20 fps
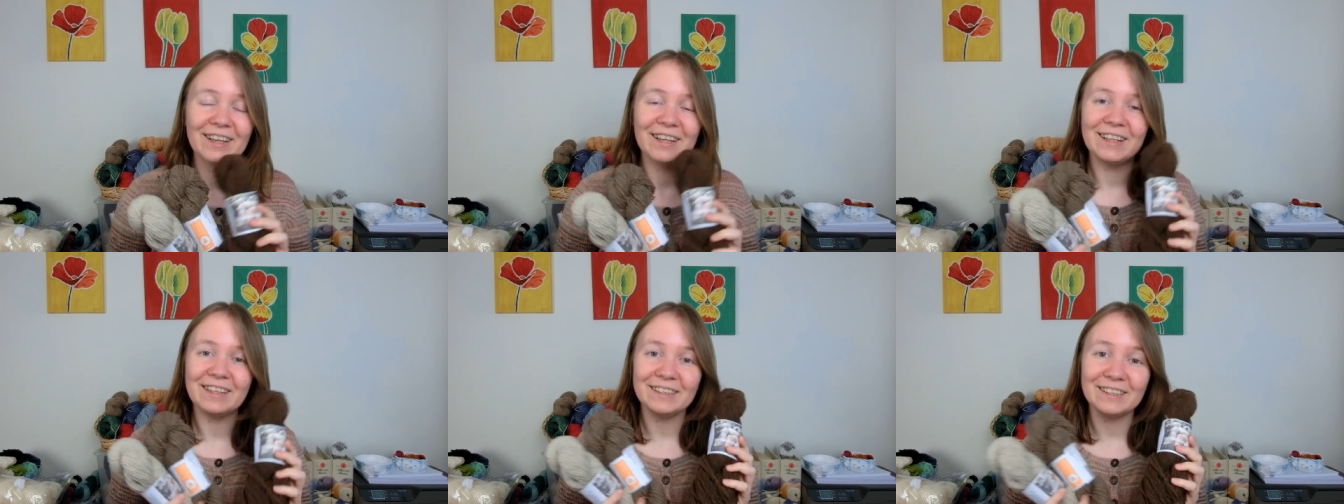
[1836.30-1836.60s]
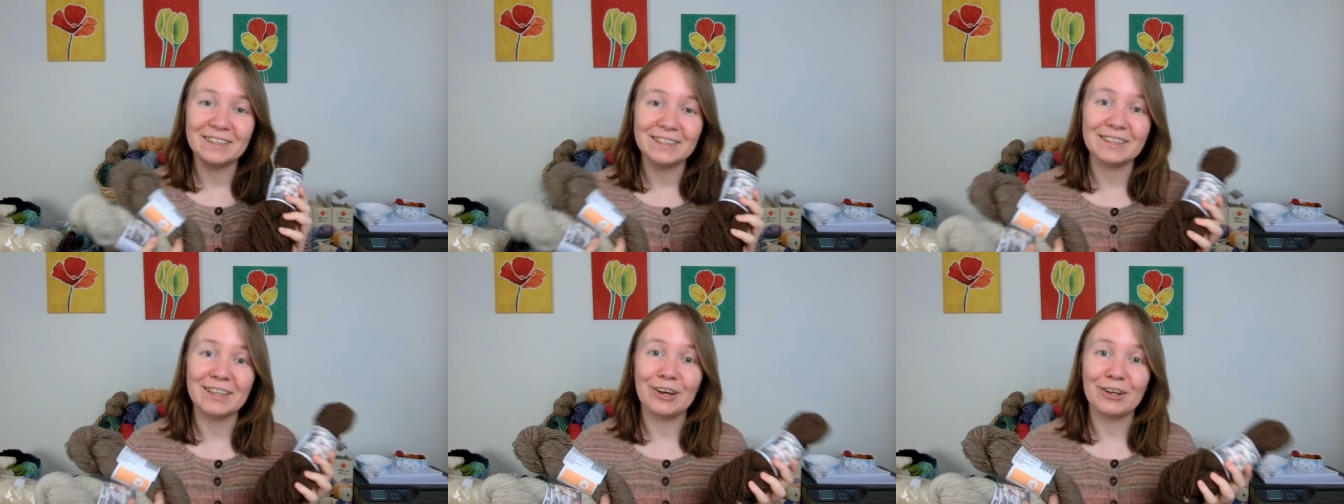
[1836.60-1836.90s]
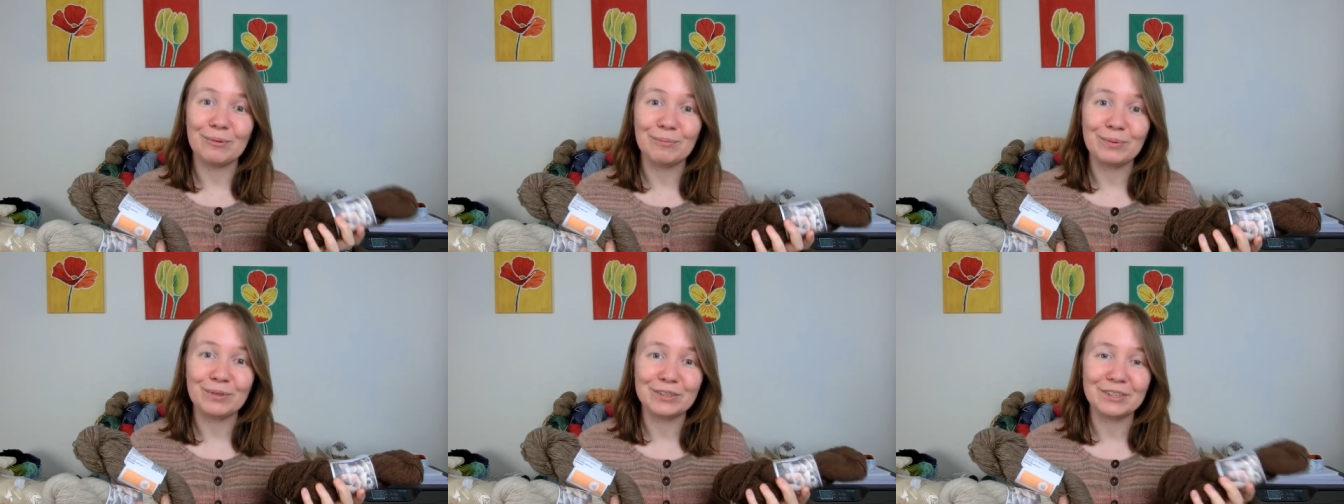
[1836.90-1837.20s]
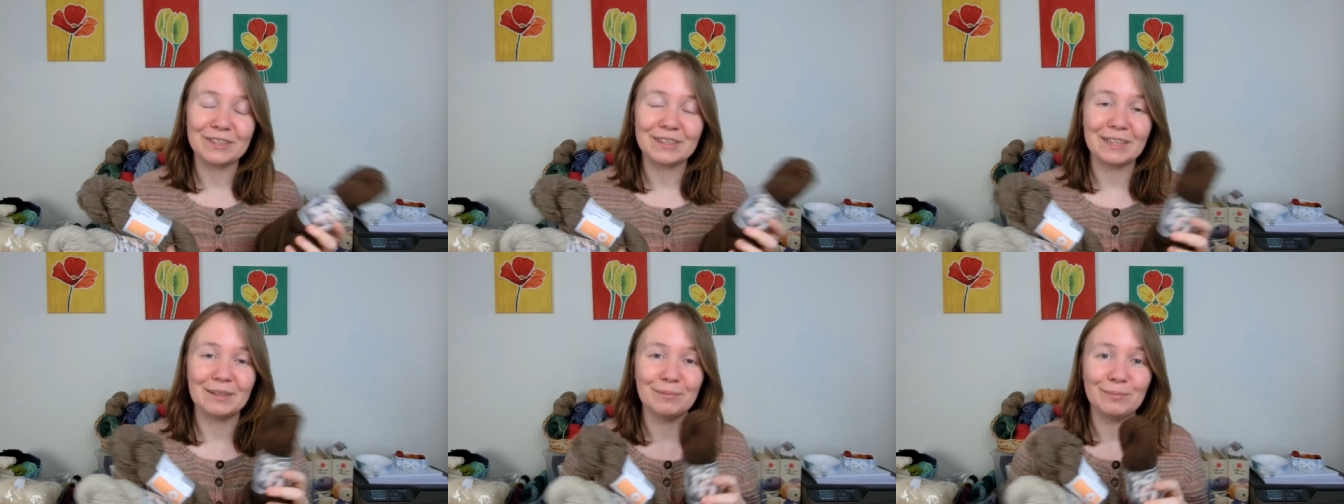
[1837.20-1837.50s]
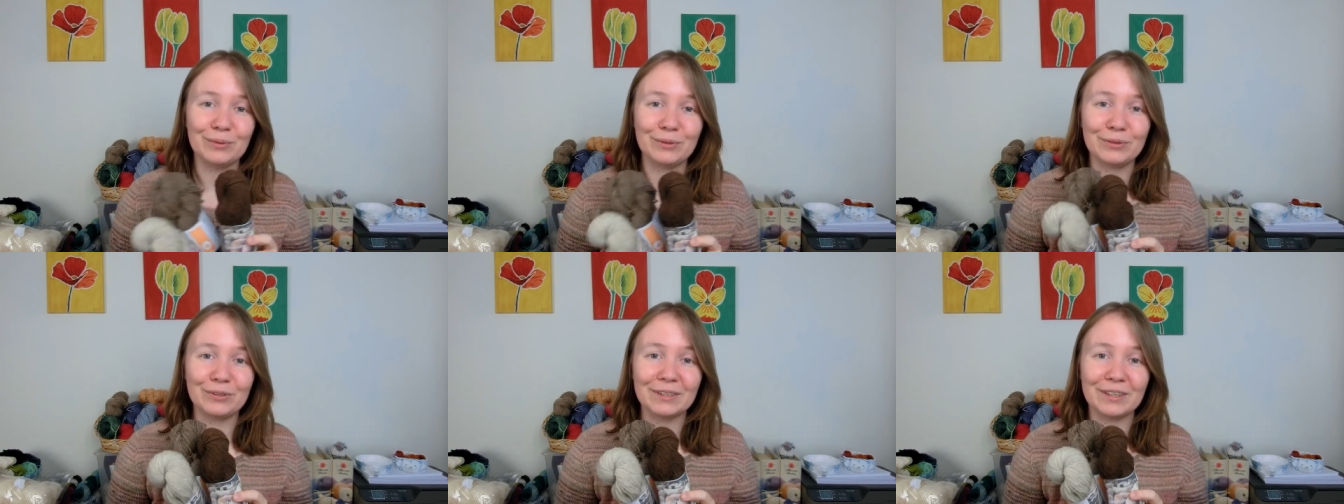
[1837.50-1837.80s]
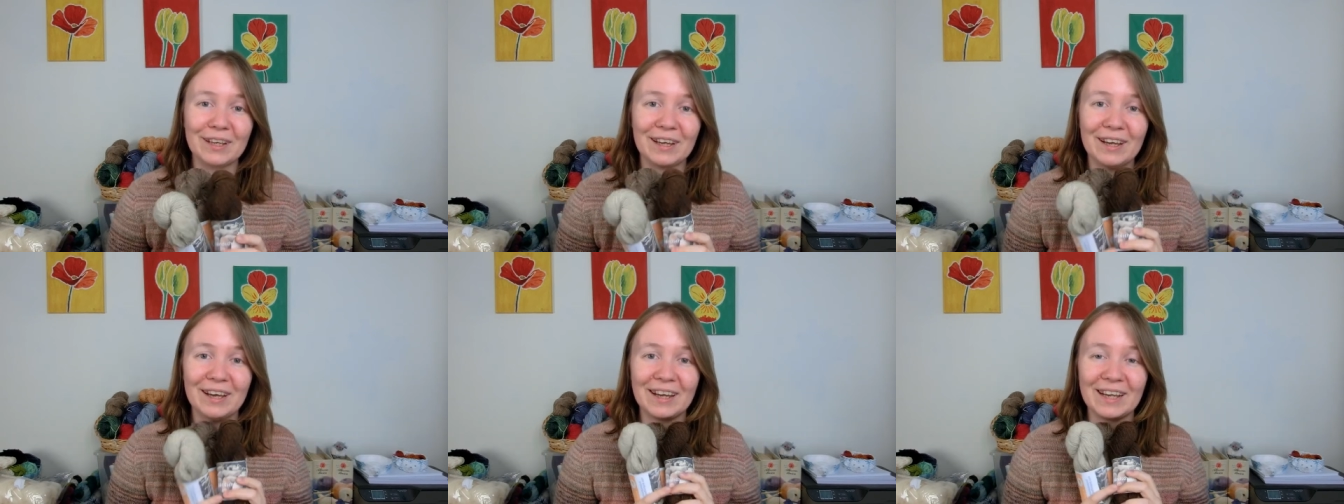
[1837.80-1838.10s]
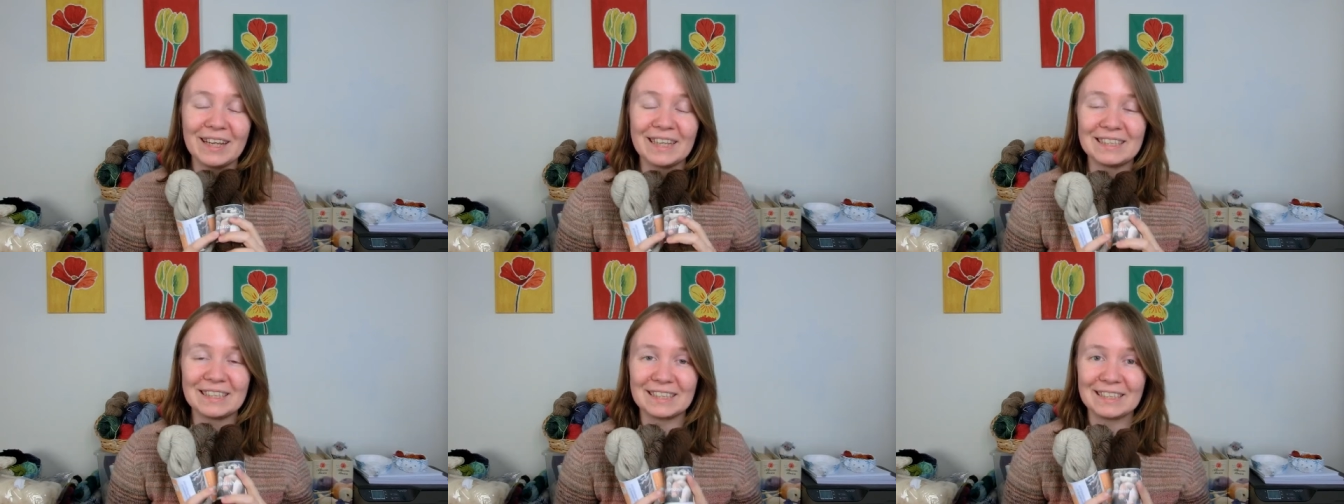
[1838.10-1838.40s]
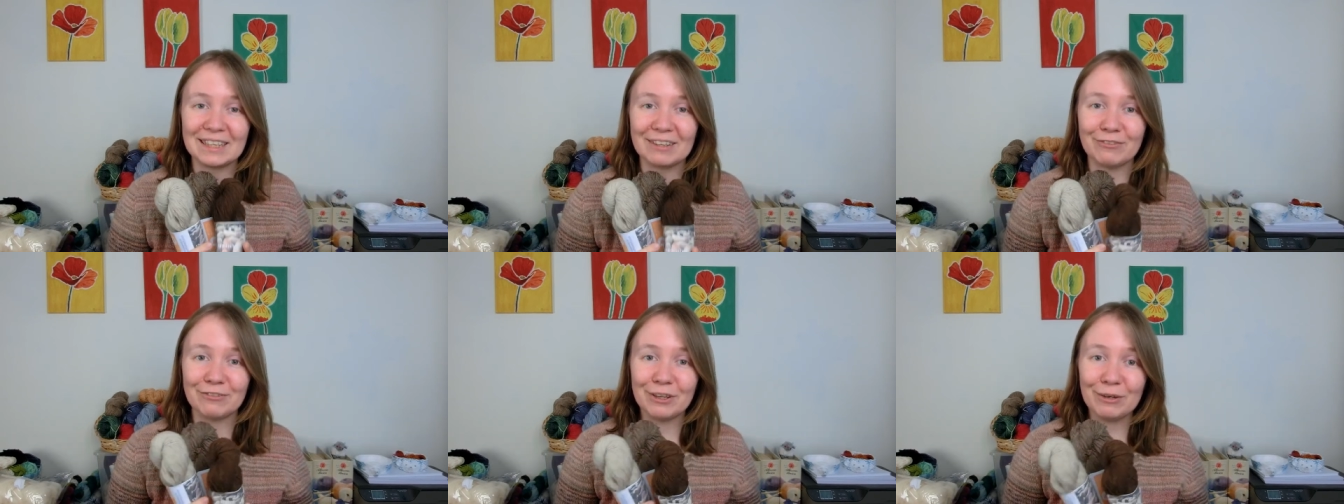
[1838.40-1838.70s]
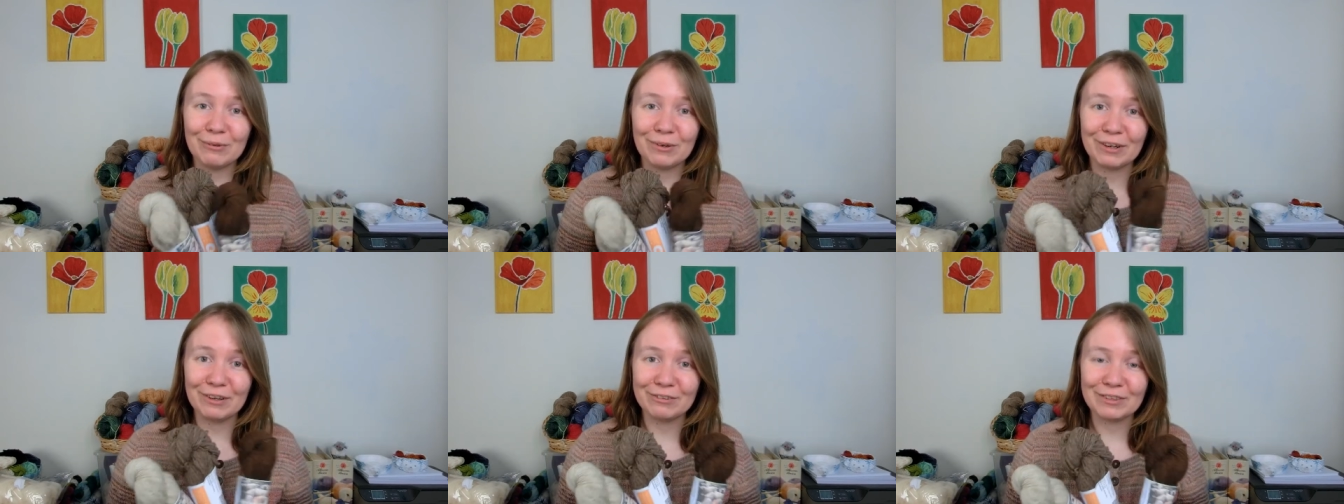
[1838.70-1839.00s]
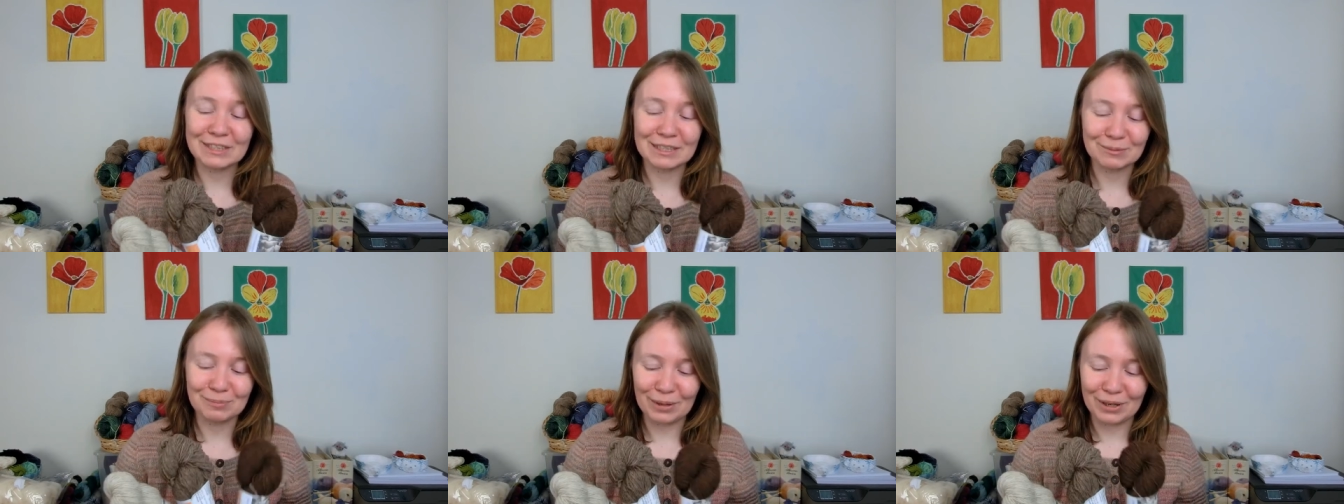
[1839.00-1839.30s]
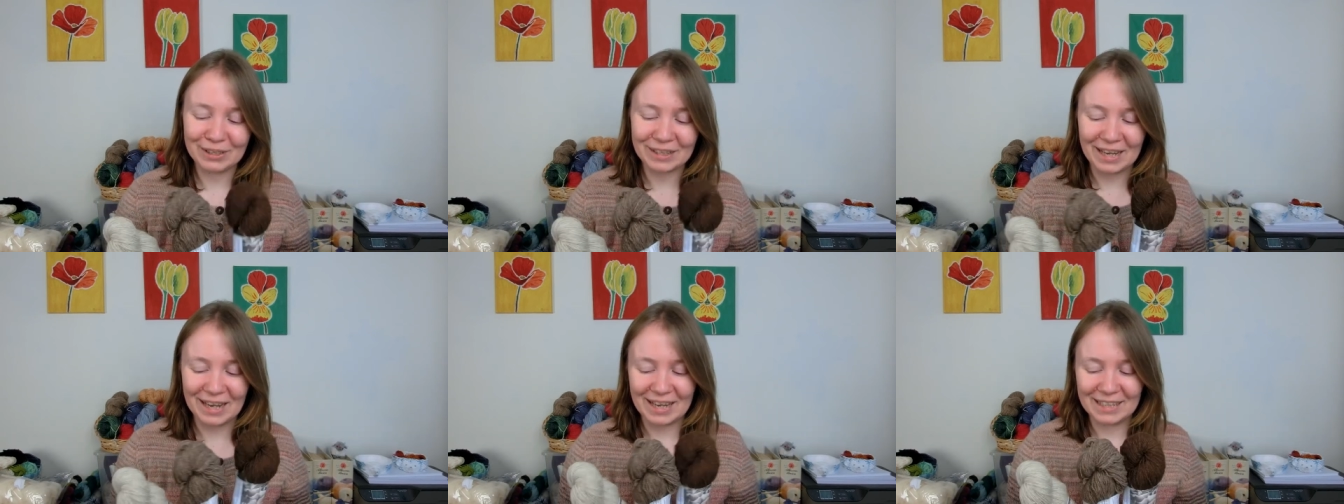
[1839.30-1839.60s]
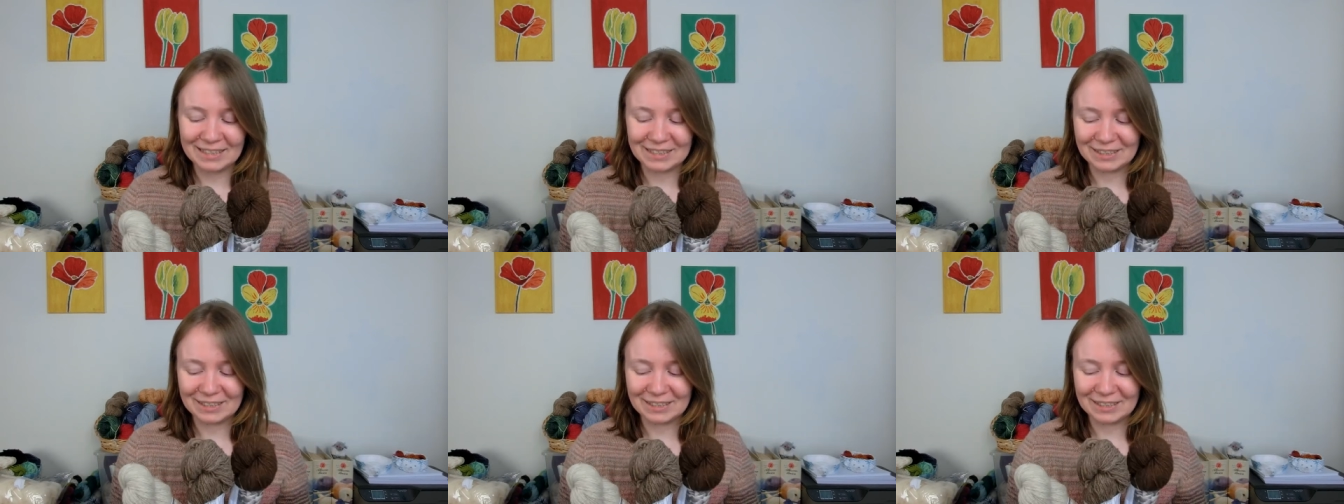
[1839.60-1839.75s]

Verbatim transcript: the other person in the booth uh, is a viewer of this podcast,